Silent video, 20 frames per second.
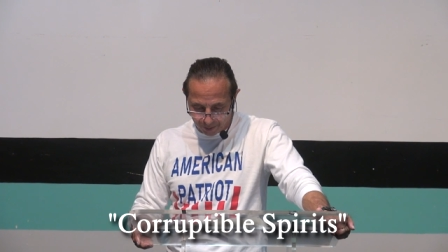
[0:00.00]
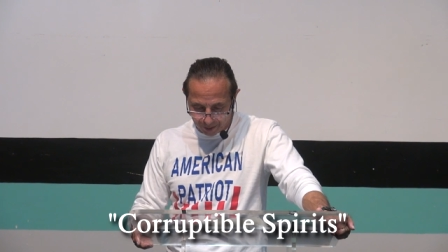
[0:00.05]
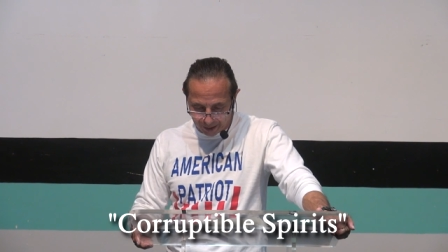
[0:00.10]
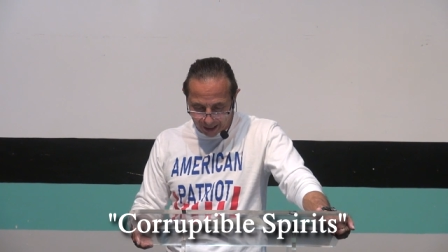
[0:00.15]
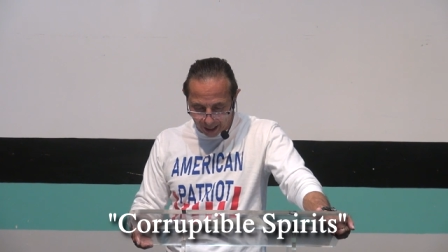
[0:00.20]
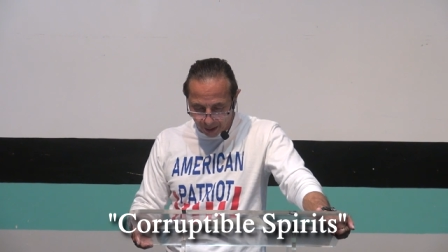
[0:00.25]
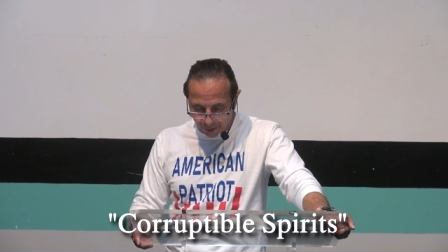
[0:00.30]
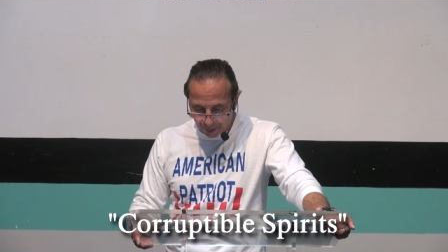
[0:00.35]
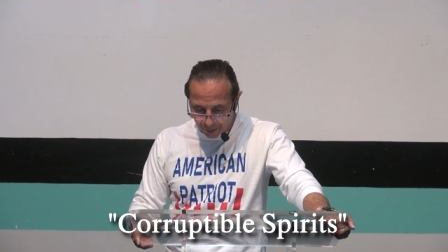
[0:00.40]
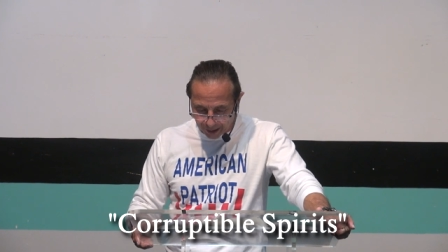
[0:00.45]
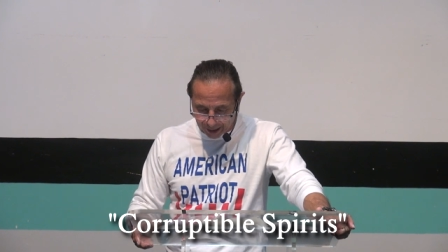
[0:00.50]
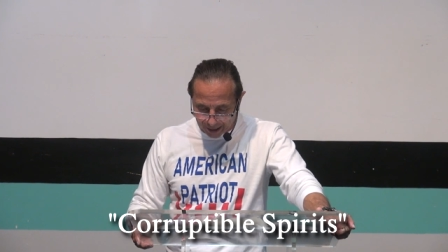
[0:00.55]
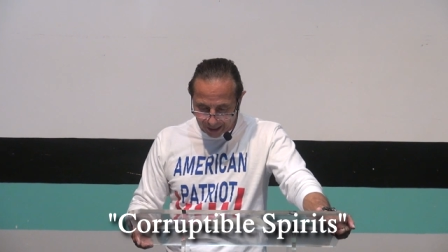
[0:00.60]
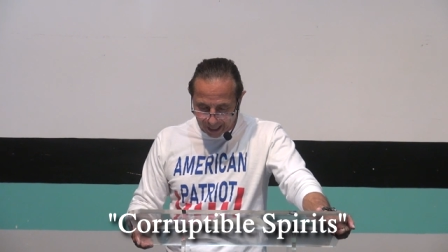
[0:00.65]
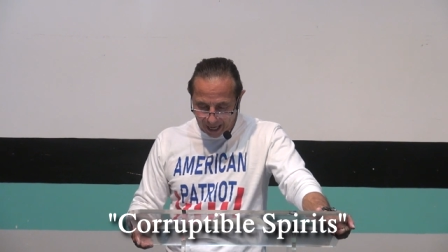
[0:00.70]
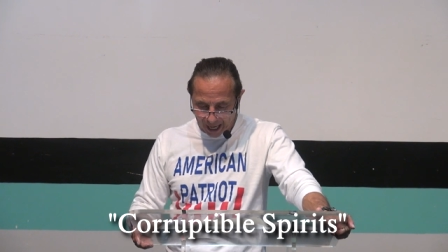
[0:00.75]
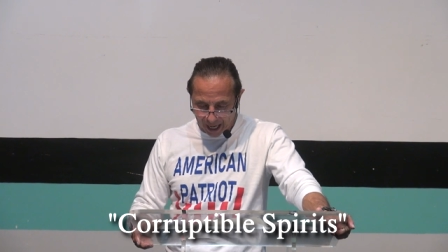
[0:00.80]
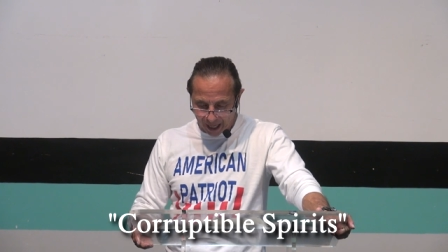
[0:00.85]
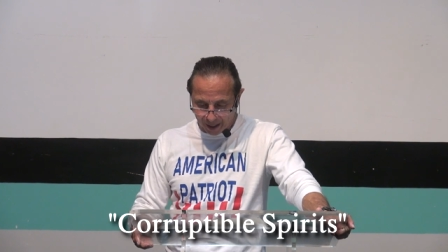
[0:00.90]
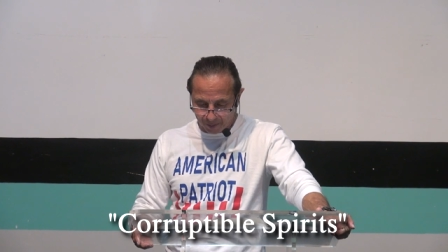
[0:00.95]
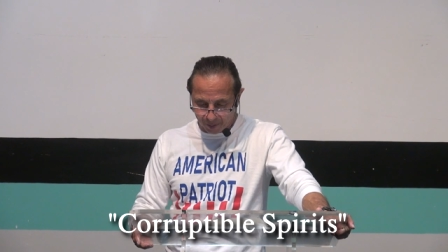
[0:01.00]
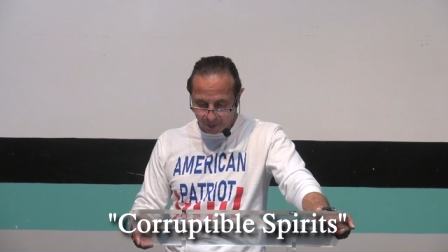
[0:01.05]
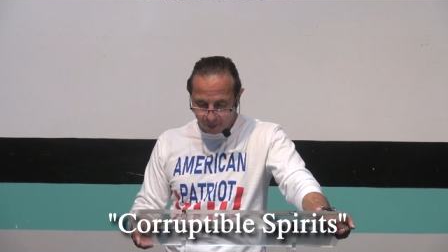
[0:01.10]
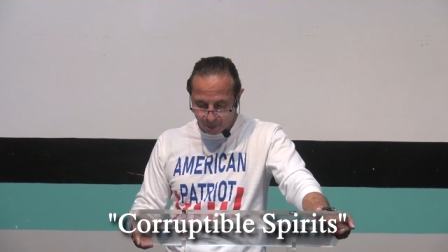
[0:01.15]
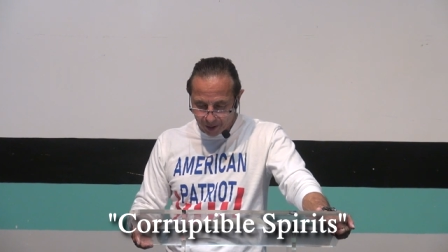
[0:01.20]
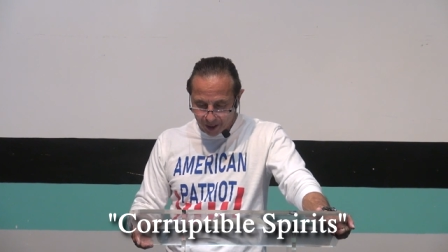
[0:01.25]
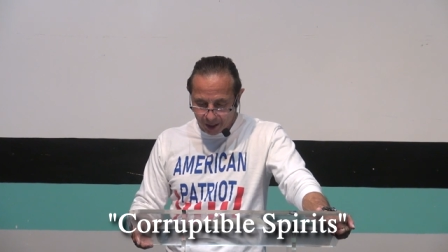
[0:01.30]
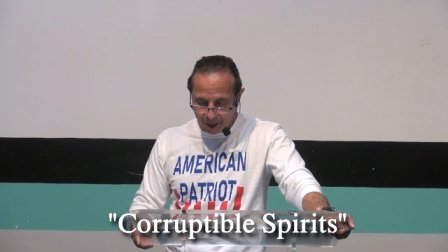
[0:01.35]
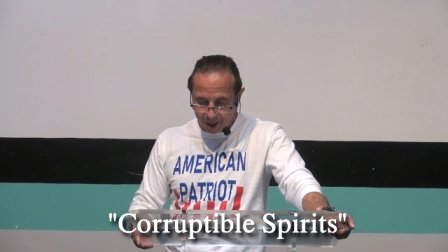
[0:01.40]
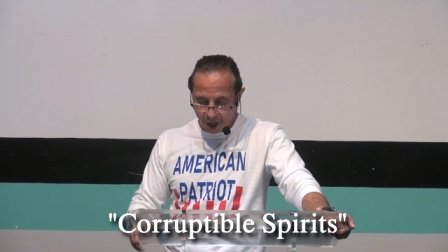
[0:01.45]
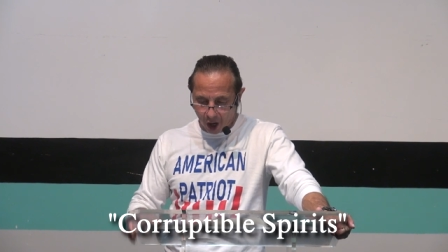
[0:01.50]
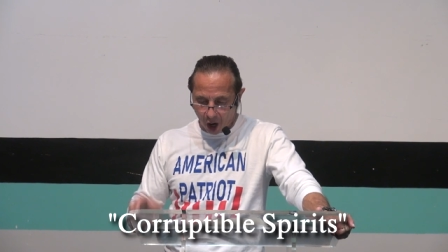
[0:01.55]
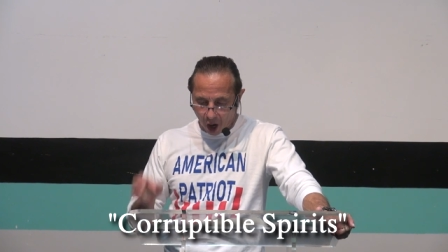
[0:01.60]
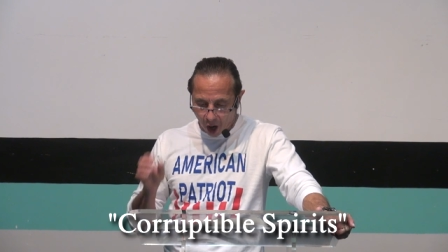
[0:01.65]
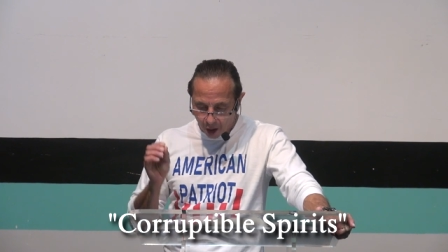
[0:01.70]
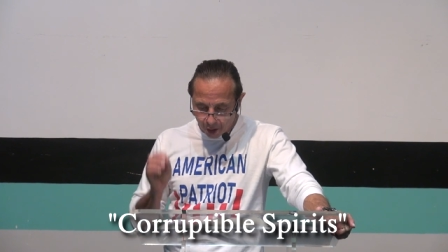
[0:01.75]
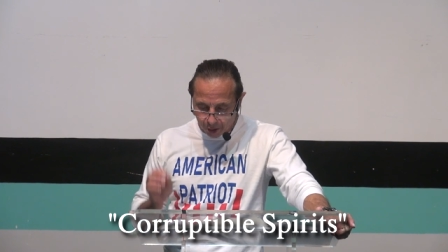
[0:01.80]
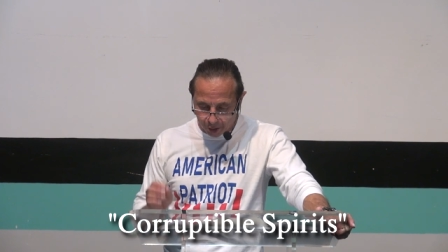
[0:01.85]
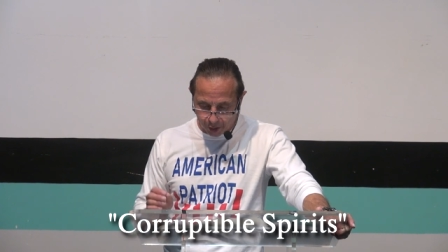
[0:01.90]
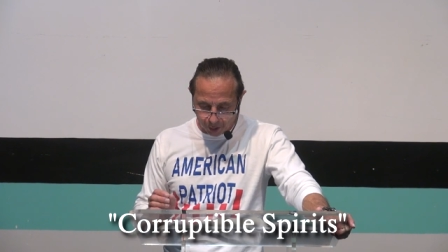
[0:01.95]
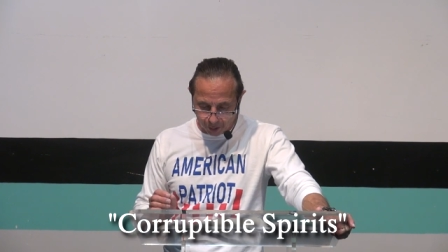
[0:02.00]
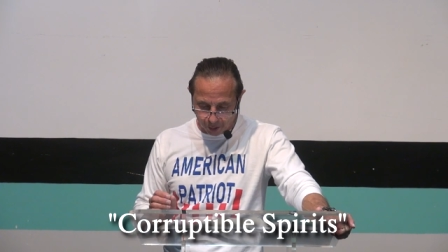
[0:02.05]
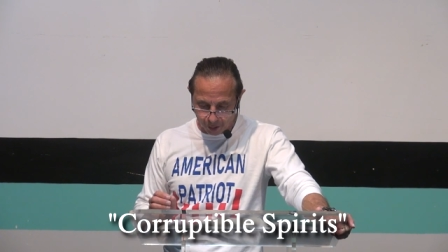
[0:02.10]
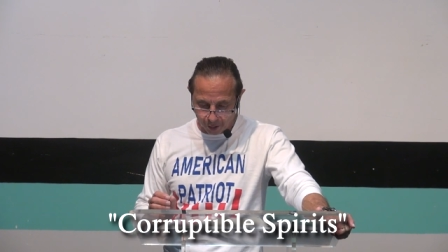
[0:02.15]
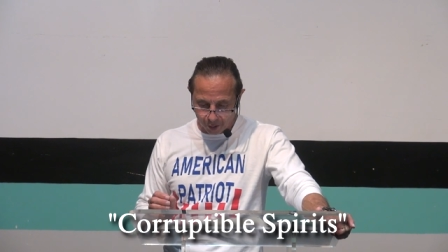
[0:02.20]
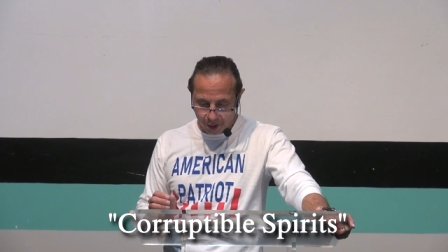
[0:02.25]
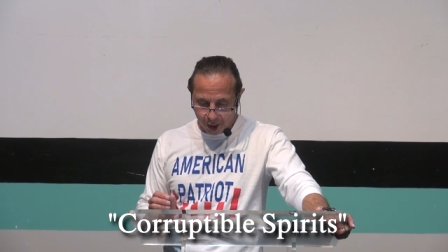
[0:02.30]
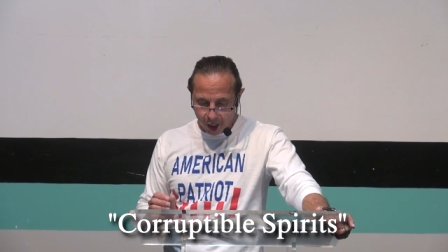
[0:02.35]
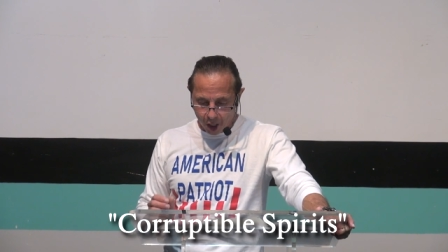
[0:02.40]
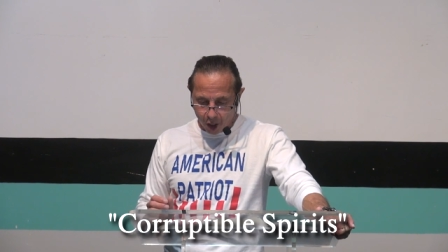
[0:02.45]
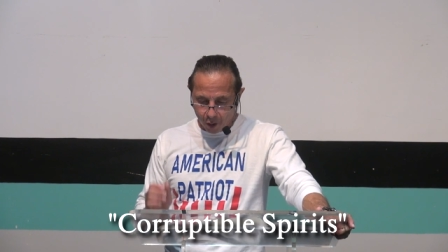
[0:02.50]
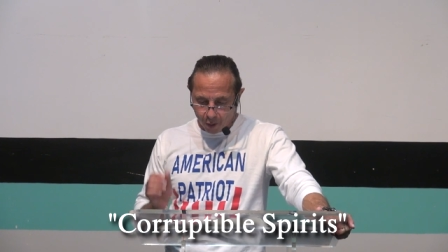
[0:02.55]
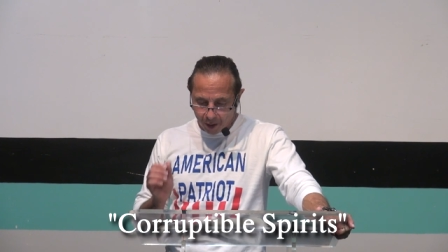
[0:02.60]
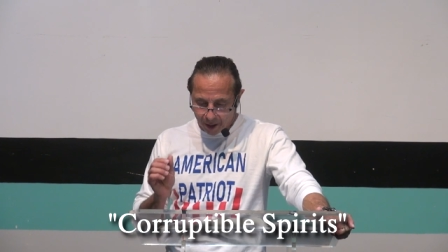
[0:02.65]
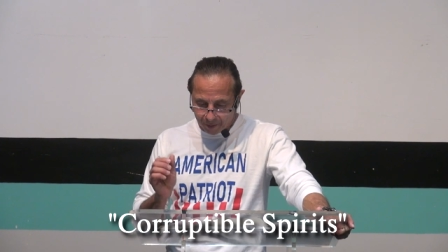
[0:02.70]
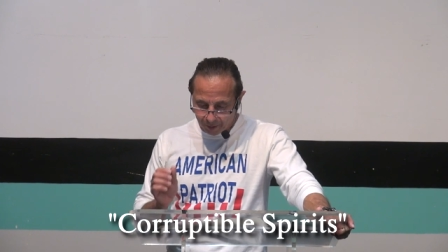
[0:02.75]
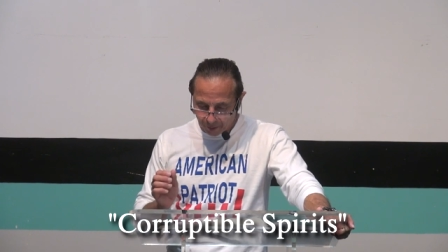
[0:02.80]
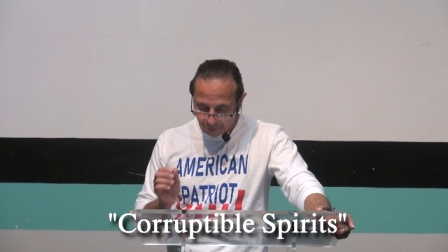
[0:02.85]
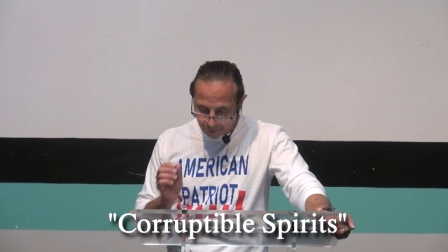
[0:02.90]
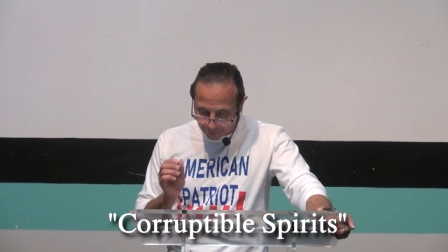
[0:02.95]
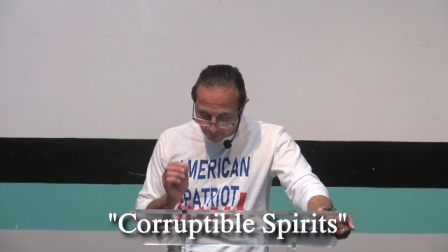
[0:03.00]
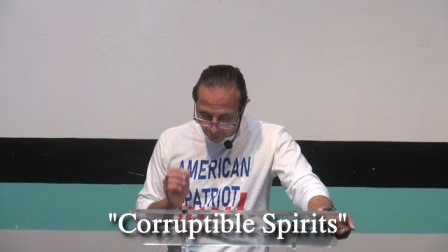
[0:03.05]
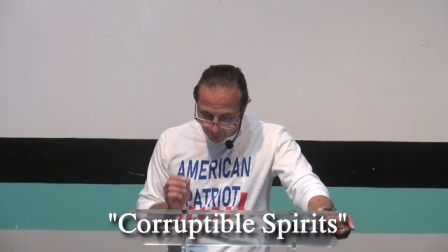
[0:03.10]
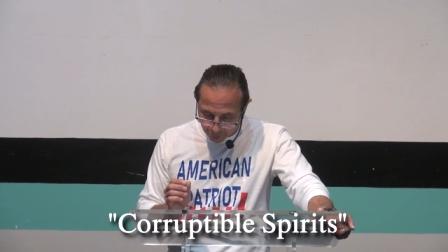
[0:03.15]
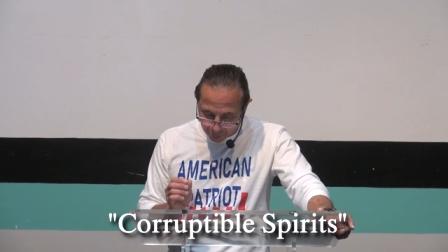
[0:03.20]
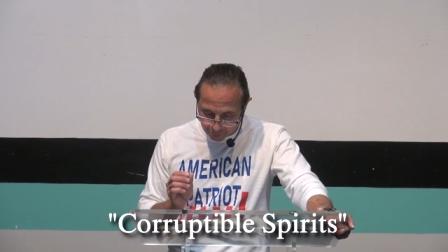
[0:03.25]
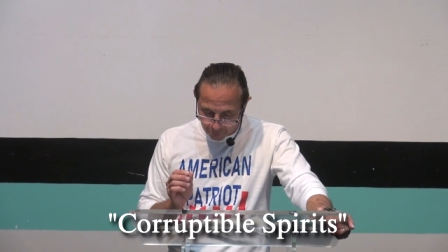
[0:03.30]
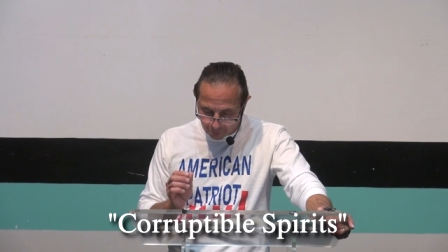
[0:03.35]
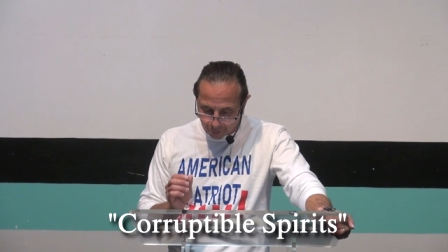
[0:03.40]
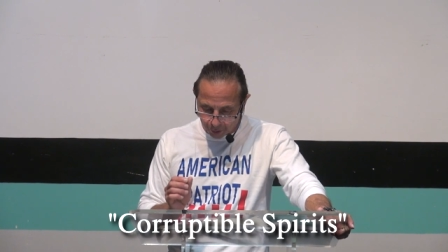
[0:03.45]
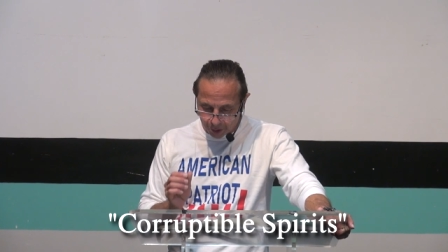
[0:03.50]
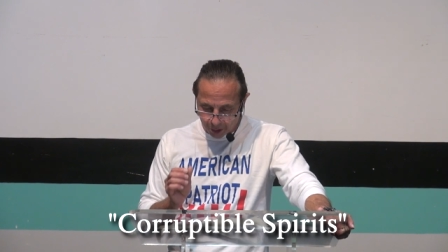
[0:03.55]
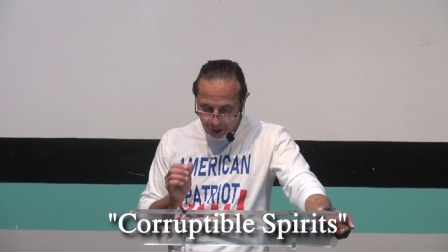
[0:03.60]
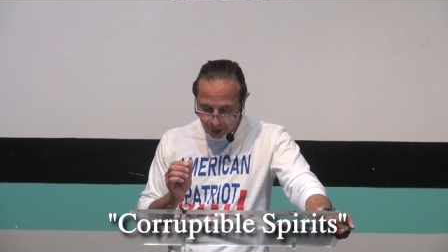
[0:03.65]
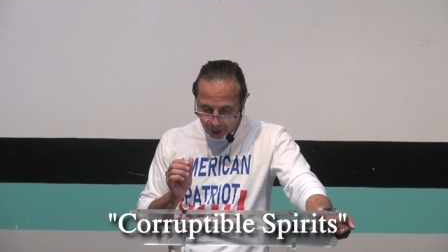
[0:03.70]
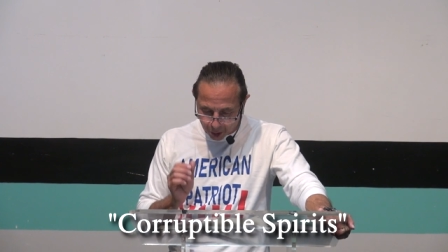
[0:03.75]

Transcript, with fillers: Not only that, but we also who have the first fruits of the